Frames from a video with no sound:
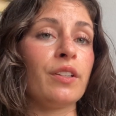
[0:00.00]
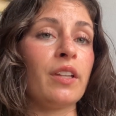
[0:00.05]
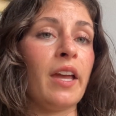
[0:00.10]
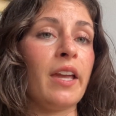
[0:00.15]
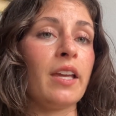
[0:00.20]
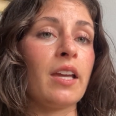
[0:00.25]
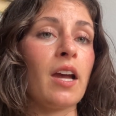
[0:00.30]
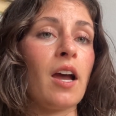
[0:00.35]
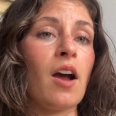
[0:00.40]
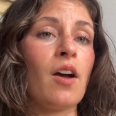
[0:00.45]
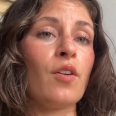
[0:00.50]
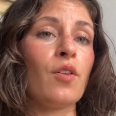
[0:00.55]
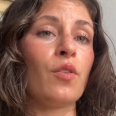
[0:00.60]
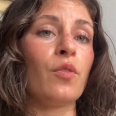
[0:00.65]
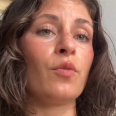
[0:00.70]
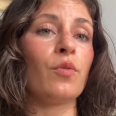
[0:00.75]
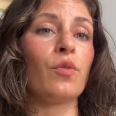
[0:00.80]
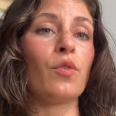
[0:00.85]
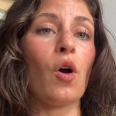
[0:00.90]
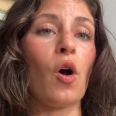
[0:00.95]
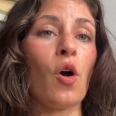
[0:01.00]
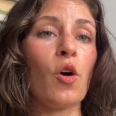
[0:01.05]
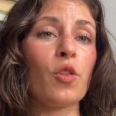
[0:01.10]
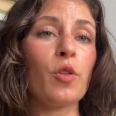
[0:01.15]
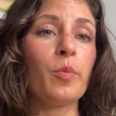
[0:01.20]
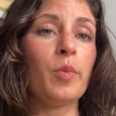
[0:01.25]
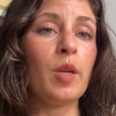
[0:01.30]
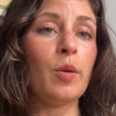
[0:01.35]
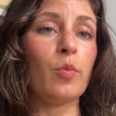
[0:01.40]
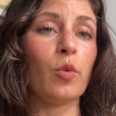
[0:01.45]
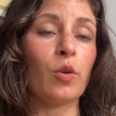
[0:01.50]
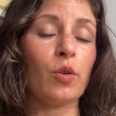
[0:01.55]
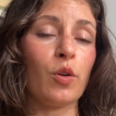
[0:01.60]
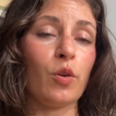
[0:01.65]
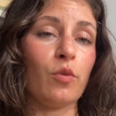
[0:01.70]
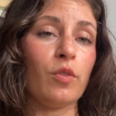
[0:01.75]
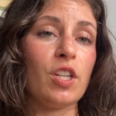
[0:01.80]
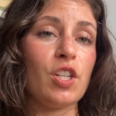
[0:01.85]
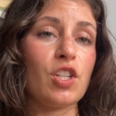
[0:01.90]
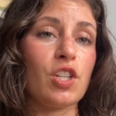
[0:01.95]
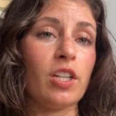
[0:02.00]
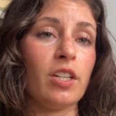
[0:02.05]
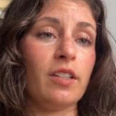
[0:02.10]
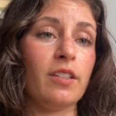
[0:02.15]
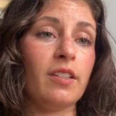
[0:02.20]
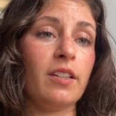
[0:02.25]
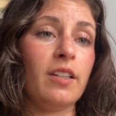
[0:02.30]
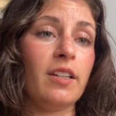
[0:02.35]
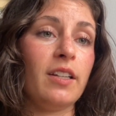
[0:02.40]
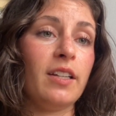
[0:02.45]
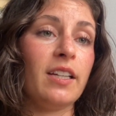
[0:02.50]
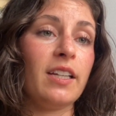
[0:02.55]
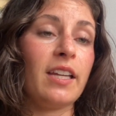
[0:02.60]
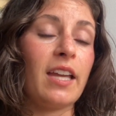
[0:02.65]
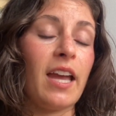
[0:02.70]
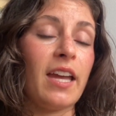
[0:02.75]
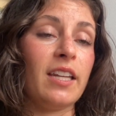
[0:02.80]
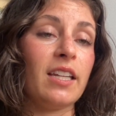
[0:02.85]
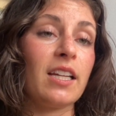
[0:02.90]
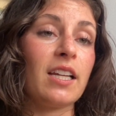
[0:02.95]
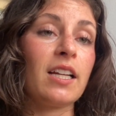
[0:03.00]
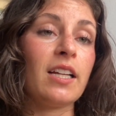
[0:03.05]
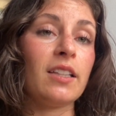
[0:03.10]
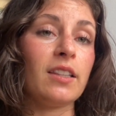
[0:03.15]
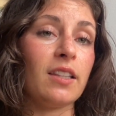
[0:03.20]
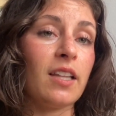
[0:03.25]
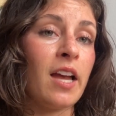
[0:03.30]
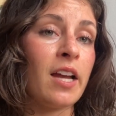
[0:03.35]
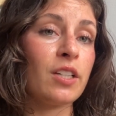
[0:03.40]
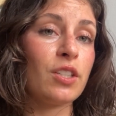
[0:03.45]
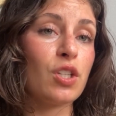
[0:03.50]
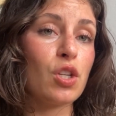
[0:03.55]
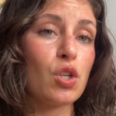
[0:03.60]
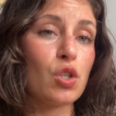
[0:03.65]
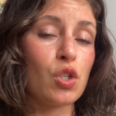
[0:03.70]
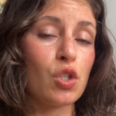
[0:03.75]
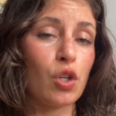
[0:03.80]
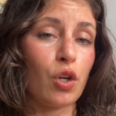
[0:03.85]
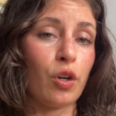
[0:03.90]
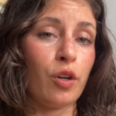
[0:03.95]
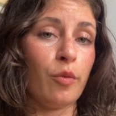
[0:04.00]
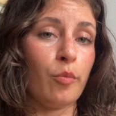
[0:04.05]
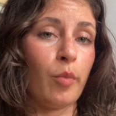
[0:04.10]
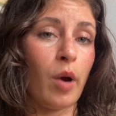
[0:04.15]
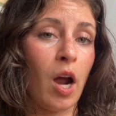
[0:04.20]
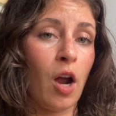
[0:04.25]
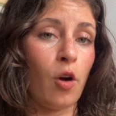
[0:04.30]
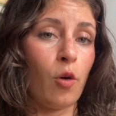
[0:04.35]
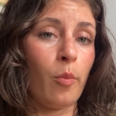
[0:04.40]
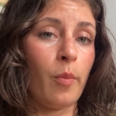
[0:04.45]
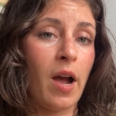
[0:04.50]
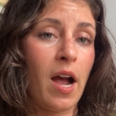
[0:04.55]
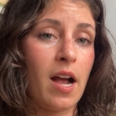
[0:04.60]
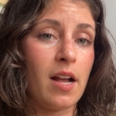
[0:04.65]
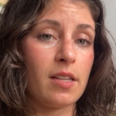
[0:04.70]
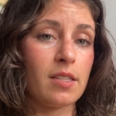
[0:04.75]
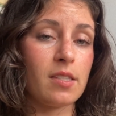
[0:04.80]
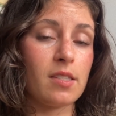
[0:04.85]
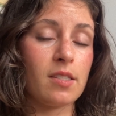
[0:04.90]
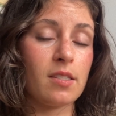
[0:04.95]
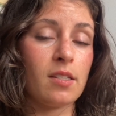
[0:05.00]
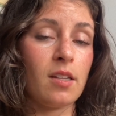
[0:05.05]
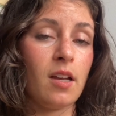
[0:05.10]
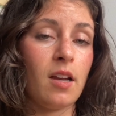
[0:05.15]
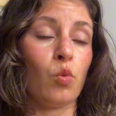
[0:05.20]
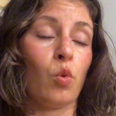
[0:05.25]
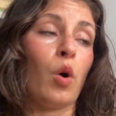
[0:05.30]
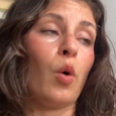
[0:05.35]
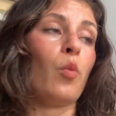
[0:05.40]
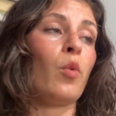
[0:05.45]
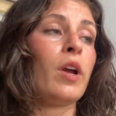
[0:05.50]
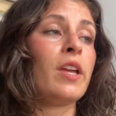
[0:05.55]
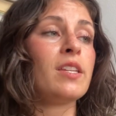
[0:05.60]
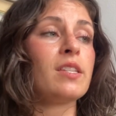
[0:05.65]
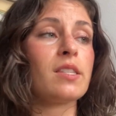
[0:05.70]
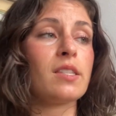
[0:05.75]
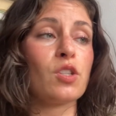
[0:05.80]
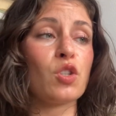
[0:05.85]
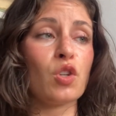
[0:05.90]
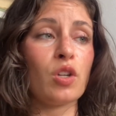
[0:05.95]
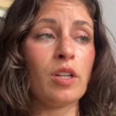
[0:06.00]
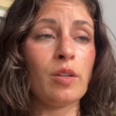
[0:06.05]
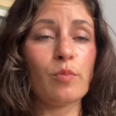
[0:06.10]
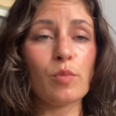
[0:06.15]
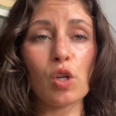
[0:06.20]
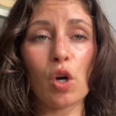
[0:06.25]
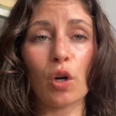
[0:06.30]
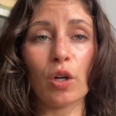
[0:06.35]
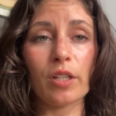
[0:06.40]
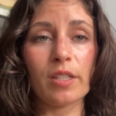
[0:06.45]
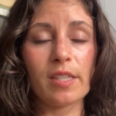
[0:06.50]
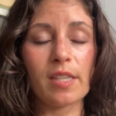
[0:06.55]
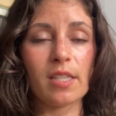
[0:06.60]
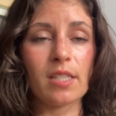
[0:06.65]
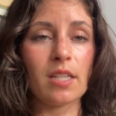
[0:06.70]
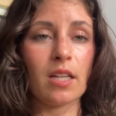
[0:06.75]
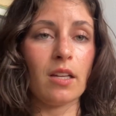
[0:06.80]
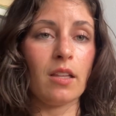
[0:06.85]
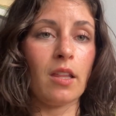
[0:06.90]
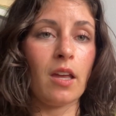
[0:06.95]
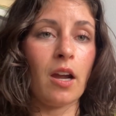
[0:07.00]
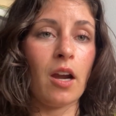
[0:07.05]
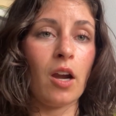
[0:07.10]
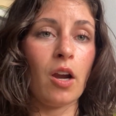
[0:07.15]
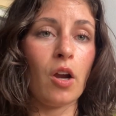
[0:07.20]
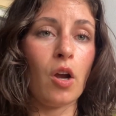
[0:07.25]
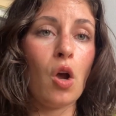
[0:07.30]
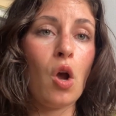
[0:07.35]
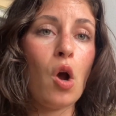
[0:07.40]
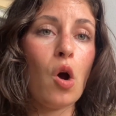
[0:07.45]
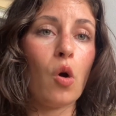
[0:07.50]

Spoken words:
Like all the people in a region can collect certain biomass, what waste streams are existing there,